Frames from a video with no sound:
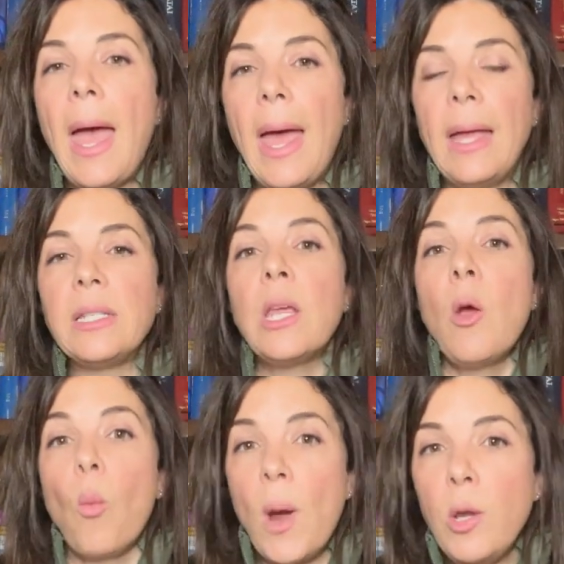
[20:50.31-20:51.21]
And
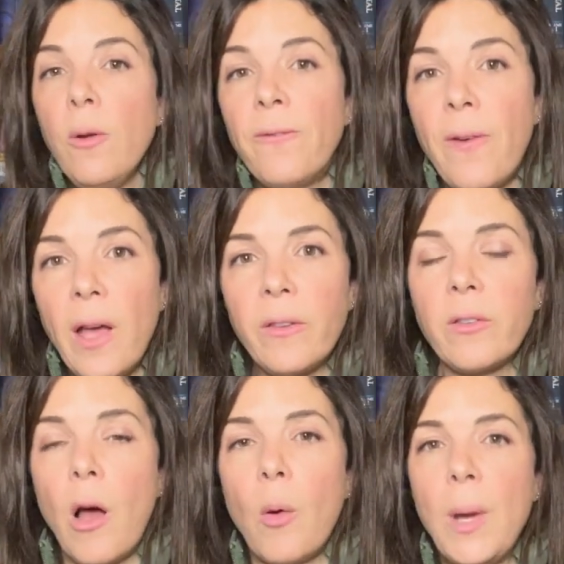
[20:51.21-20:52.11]
when you first
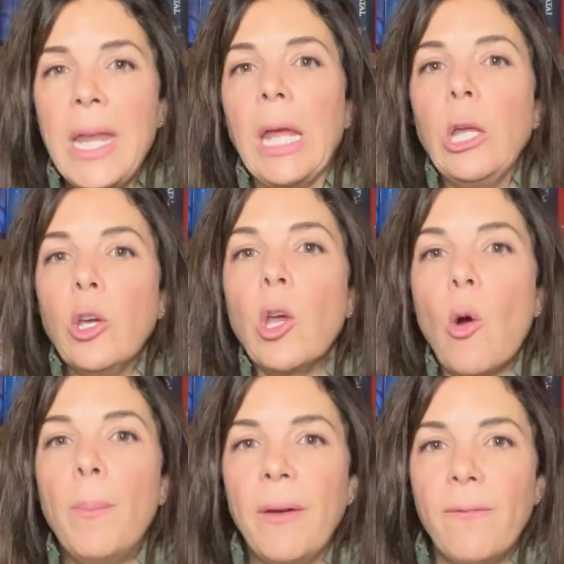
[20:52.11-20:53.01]
start weaning, you can
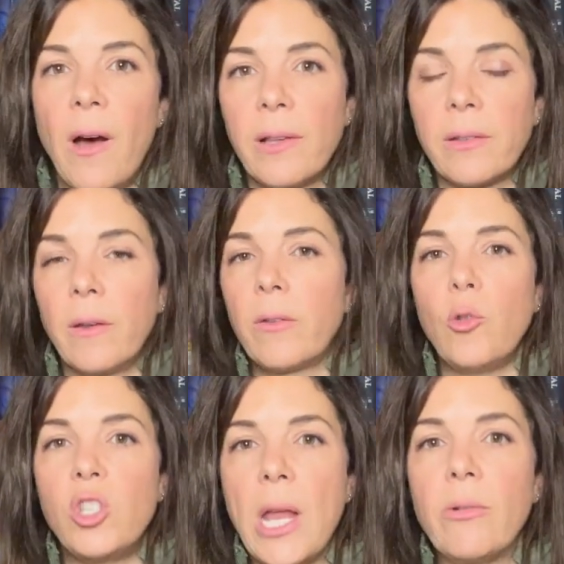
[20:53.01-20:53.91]
go a bit faster.
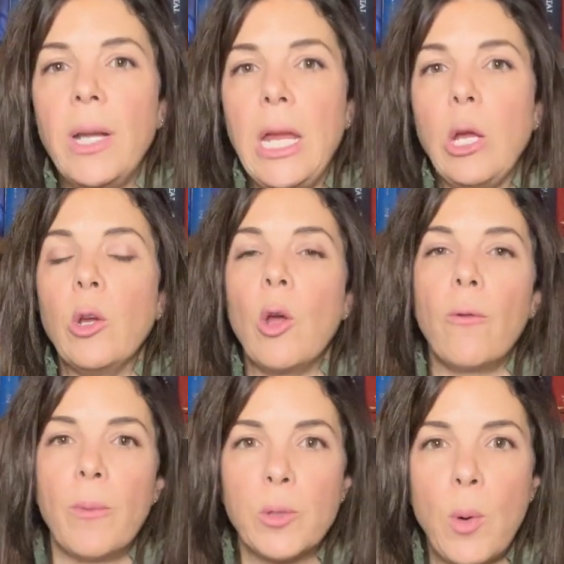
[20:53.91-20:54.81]
So generally, you can
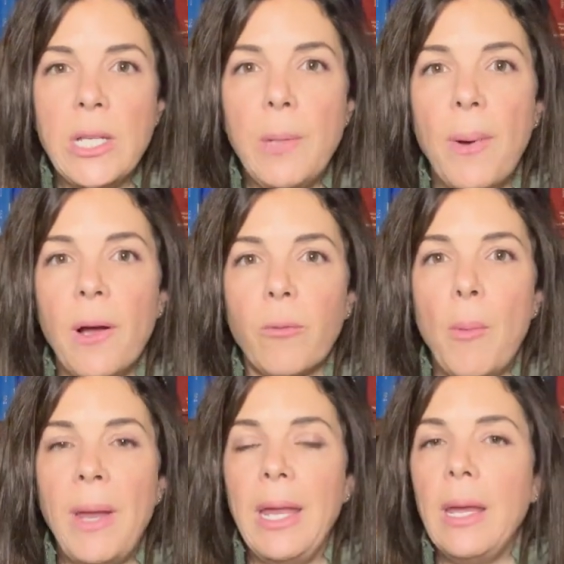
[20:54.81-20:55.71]
go from 20 parts
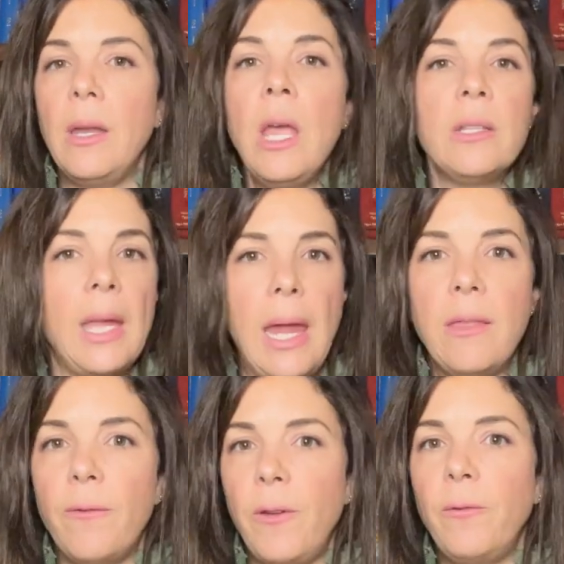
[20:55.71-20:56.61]
per million to
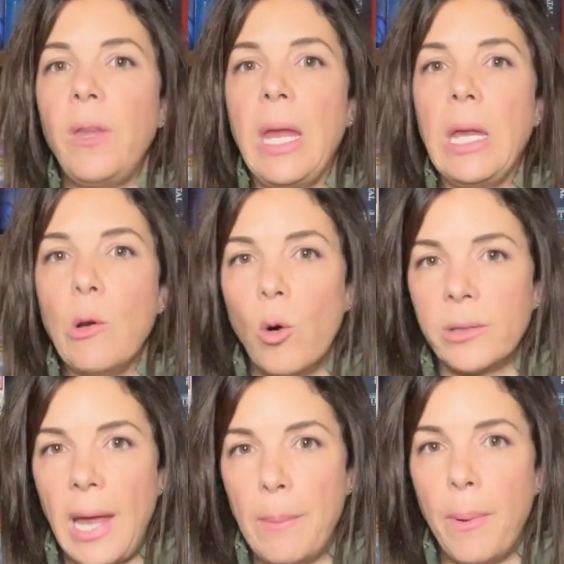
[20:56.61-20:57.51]
either 15
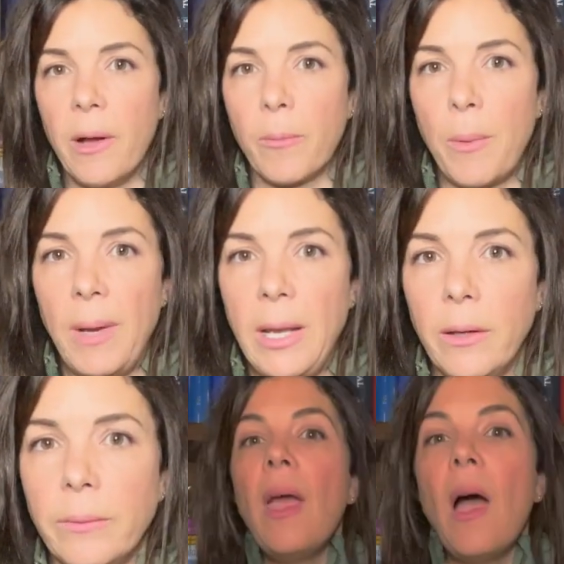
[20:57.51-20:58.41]
or 10 parts per
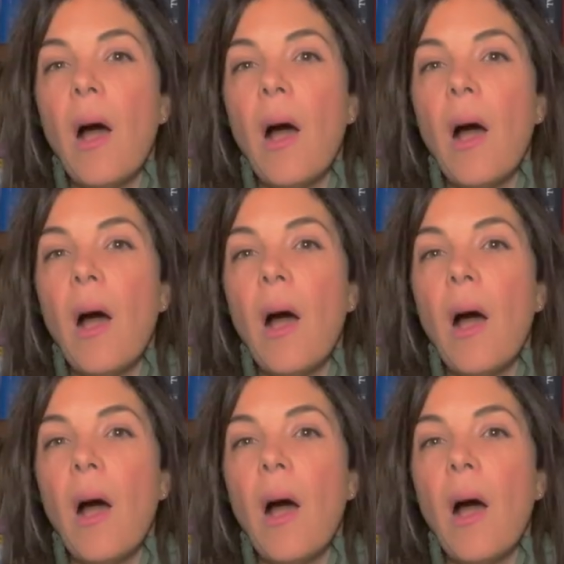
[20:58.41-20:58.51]
million.